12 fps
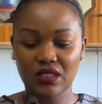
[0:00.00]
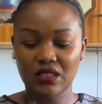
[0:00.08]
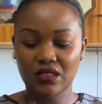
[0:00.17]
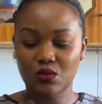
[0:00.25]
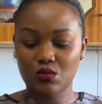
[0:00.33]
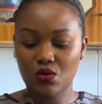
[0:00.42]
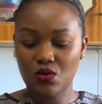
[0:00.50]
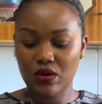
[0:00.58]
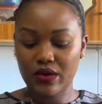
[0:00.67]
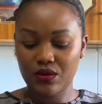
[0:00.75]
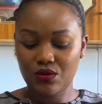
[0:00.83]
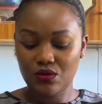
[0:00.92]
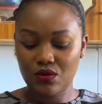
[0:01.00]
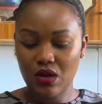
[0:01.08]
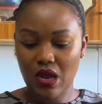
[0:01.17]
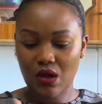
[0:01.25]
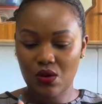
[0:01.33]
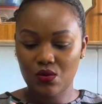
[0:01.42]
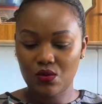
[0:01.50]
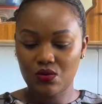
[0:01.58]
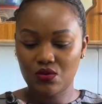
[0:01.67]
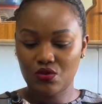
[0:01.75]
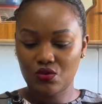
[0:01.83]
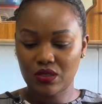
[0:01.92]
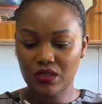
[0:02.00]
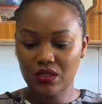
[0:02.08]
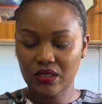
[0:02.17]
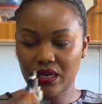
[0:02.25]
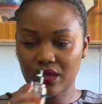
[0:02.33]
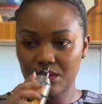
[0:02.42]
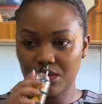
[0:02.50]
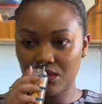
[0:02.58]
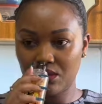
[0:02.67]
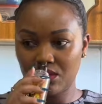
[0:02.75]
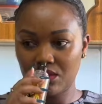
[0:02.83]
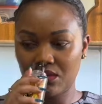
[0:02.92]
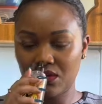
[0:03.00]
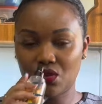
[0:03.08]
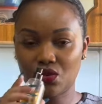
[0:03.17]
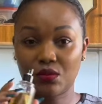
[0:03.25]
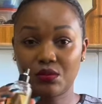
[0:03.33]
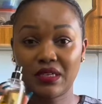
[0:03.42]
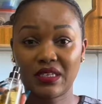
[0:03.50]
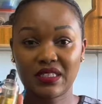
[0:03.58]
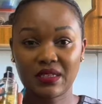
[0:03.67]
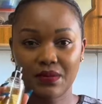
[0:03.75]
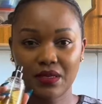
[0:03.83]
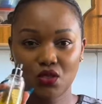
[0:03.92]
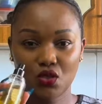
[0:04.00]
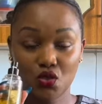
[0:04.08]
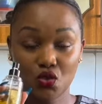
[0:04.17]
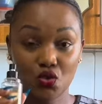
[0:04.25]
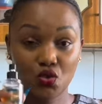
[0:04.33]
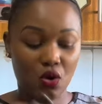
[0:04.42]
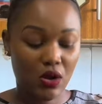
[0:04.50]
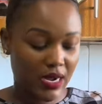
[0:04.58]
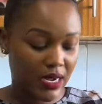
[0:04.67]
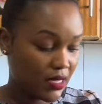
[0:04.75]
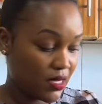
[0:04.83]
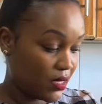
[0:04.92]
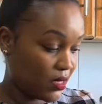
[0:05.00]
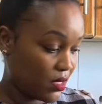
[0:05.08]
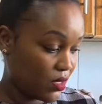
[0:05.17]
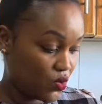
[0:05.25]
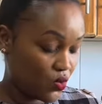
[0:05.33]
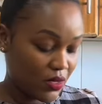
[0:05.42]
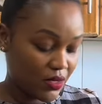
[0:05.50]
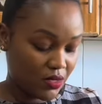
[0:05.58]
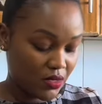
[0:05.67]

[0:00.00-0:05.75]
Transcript: is more i don't know how to describe this one but it's a bit stronger than this one